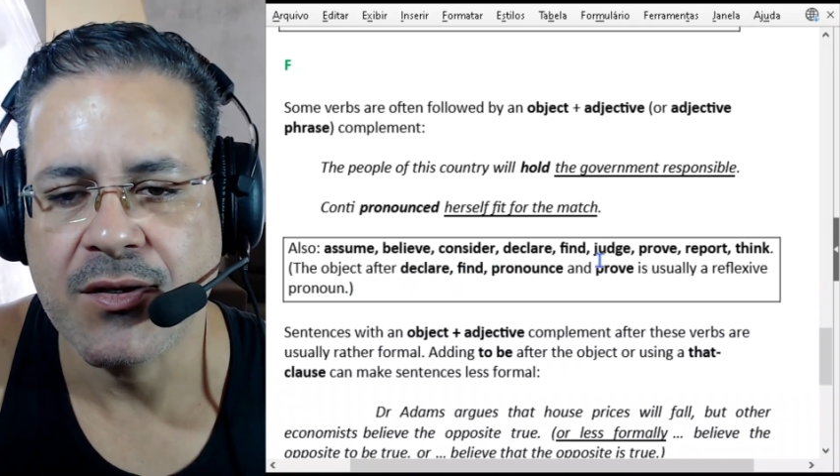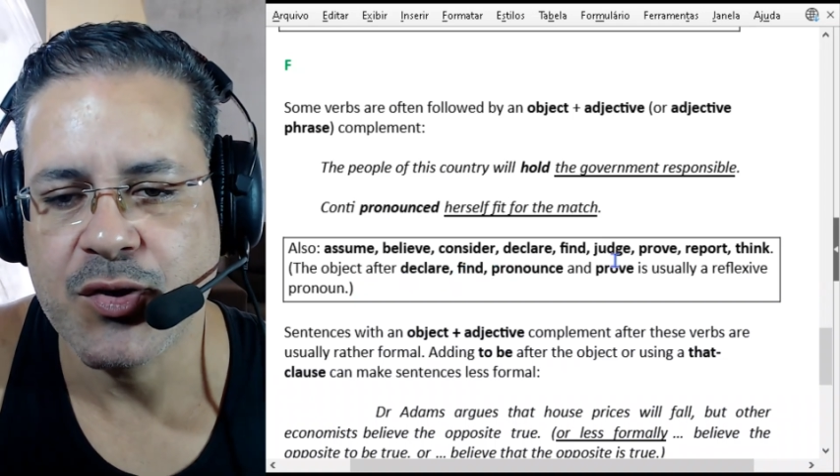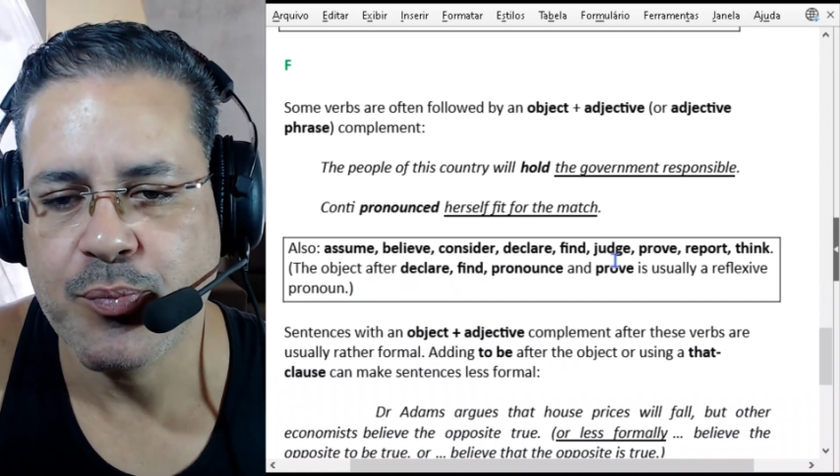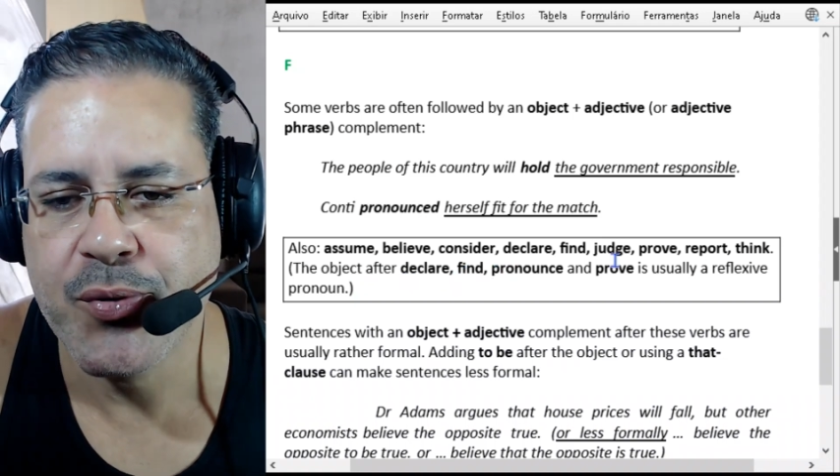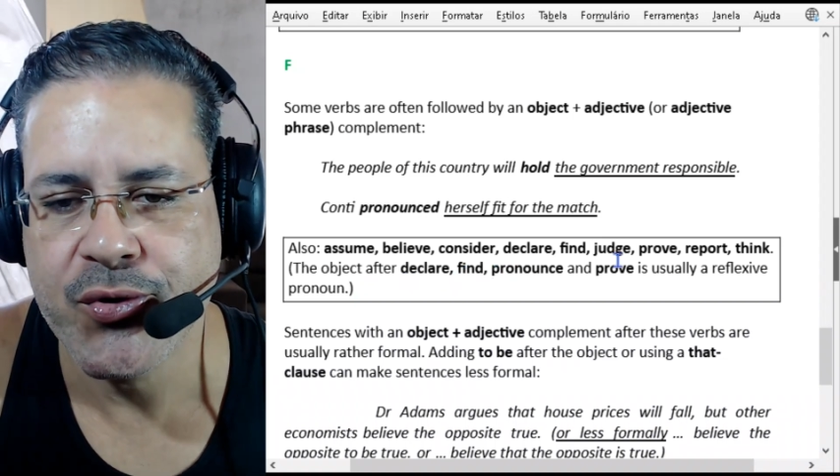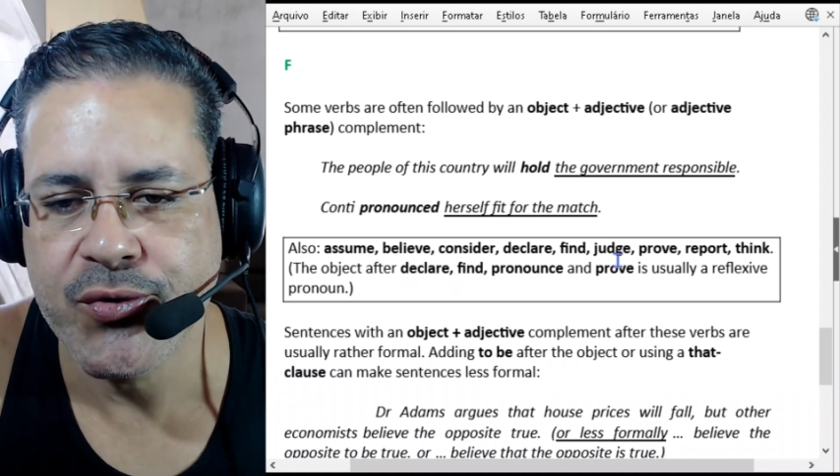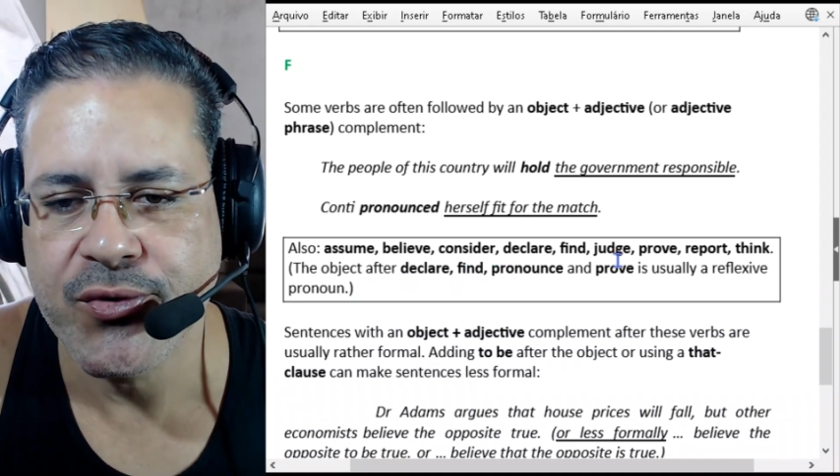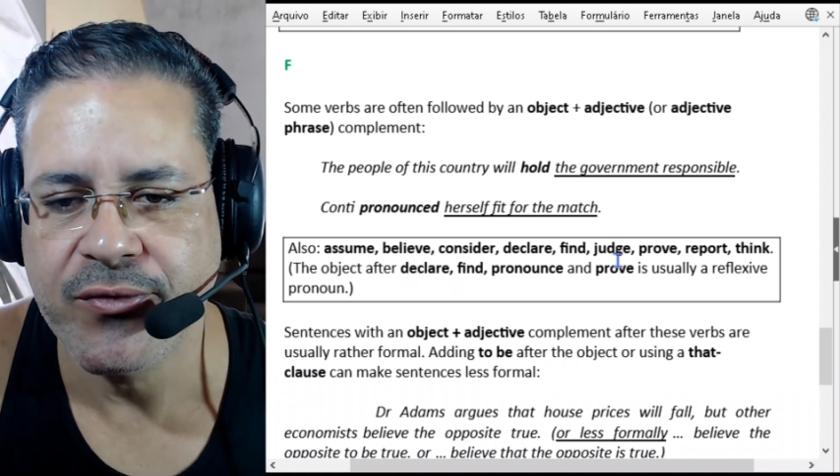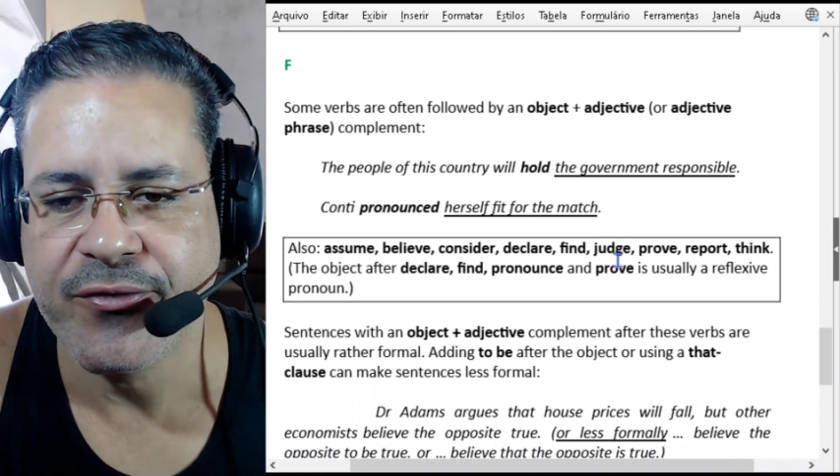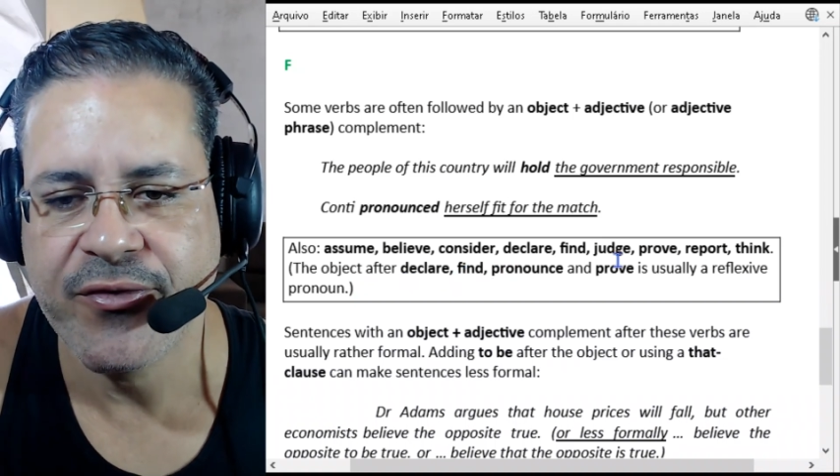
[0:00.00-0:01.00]

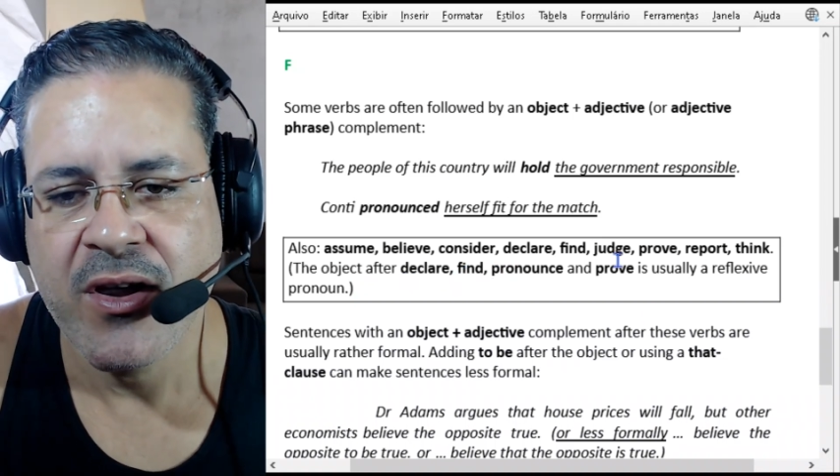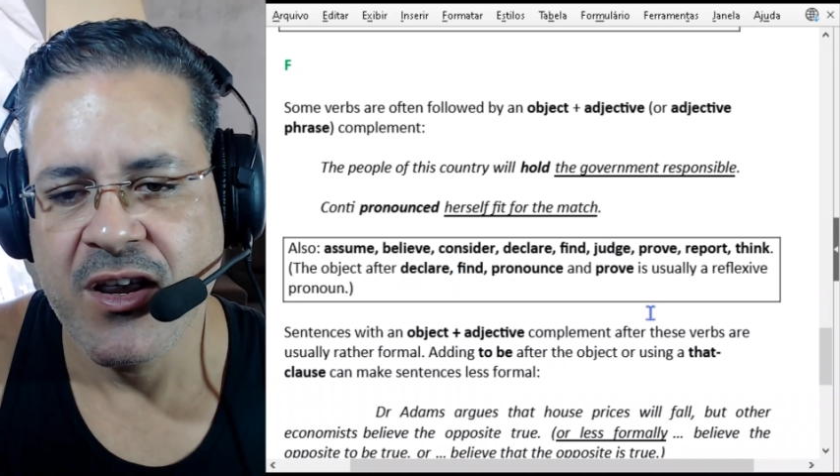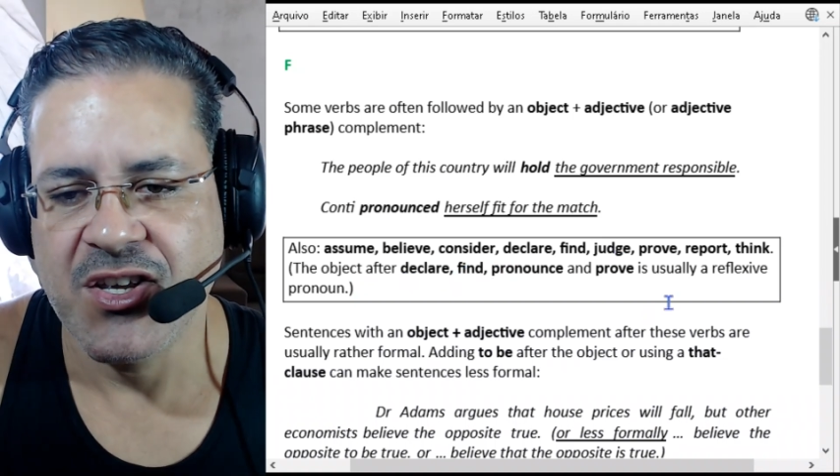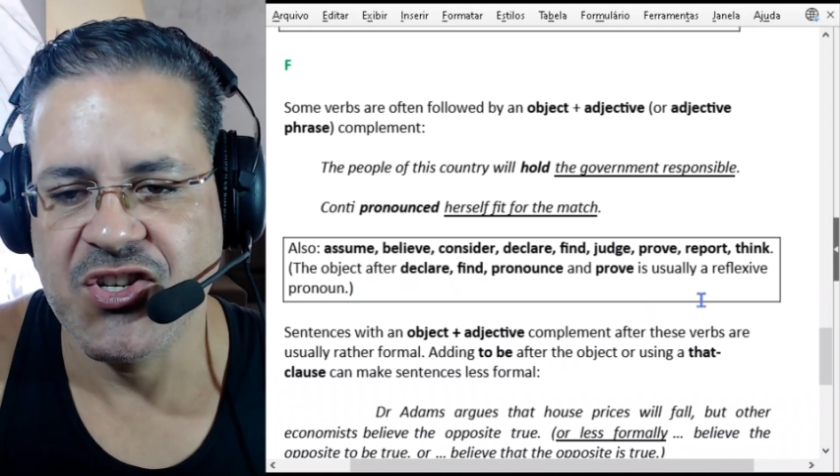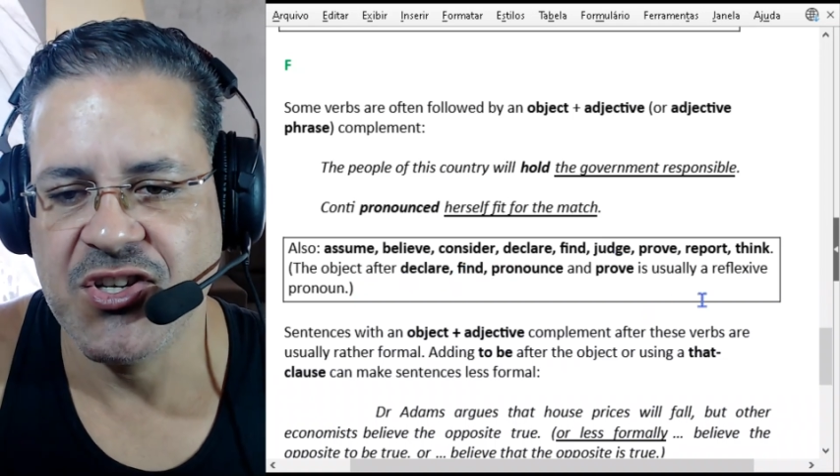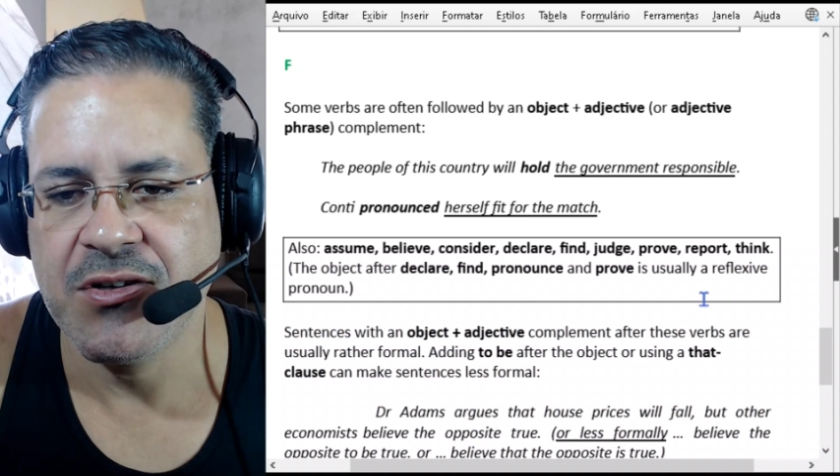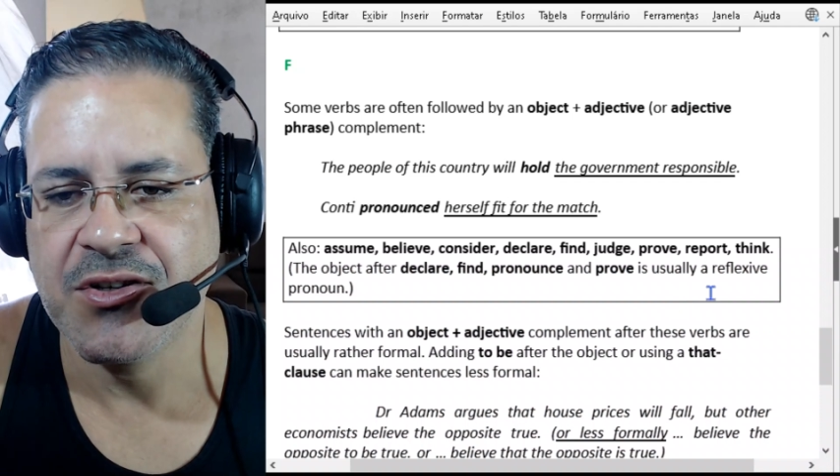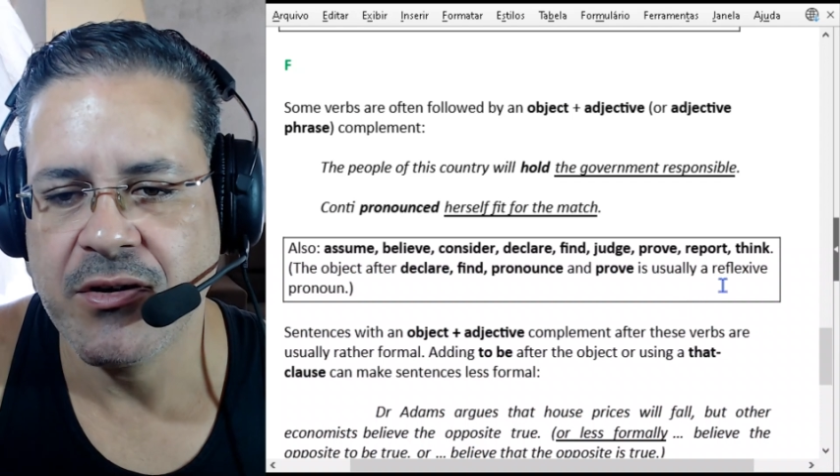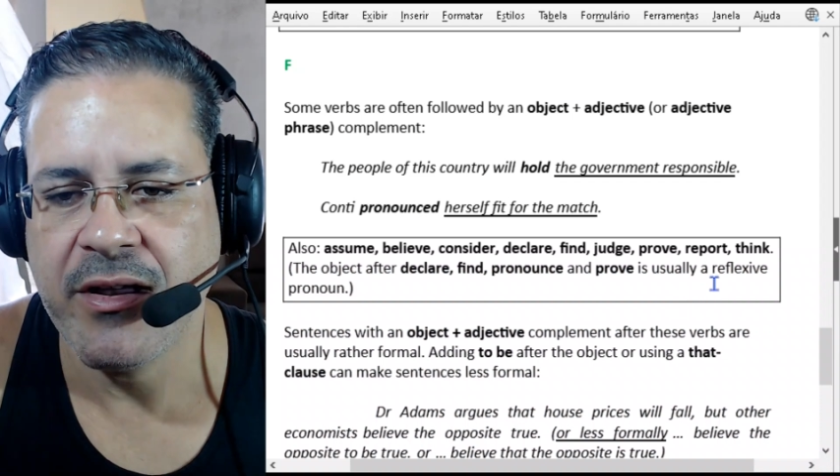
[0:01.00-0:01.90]
prove is usually